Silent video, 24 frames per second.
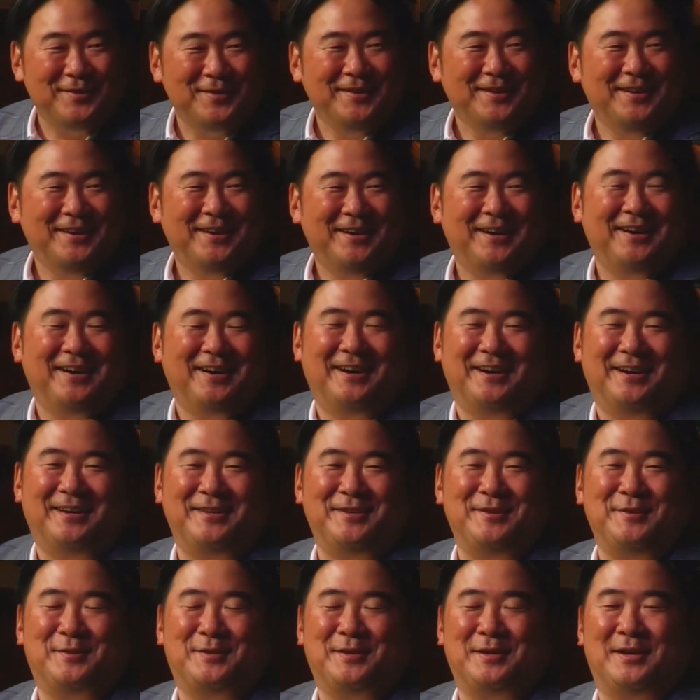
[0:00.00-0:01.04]
Mm-hmm. Uh,
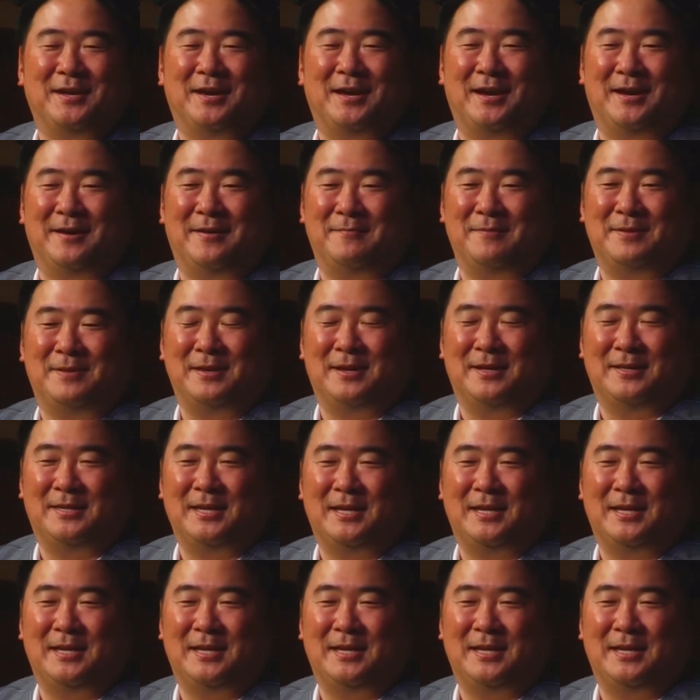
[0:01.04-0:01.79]
you can uh,